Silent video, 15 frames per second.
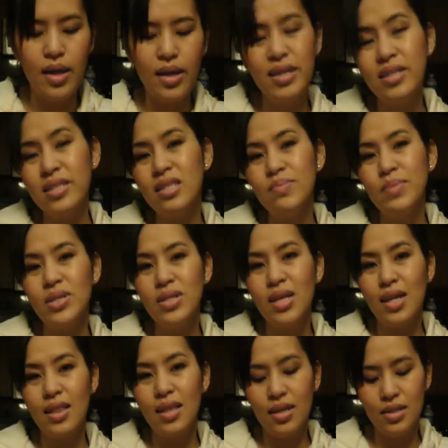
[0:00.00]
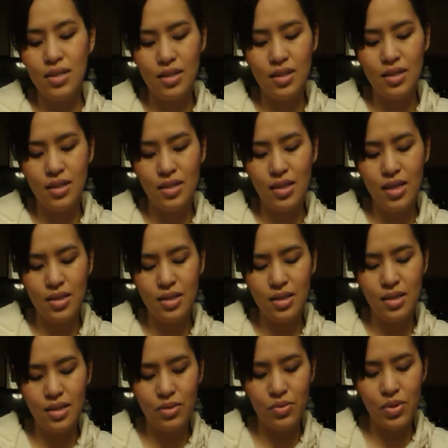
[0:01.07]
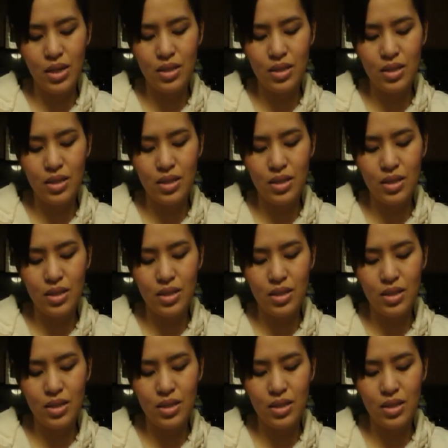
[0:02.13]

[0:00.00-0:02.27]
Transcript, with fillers: It smells like lush. That's what it